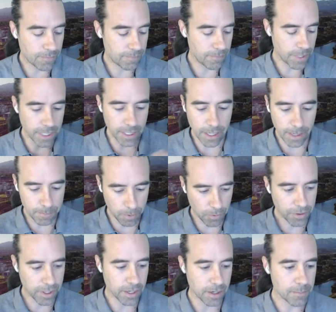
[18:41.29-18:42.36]
he and I both
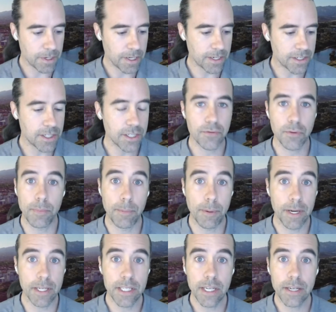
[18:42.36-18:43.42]
got our PhDs from
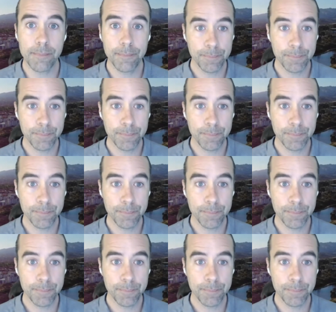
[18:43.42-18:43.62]
MIT.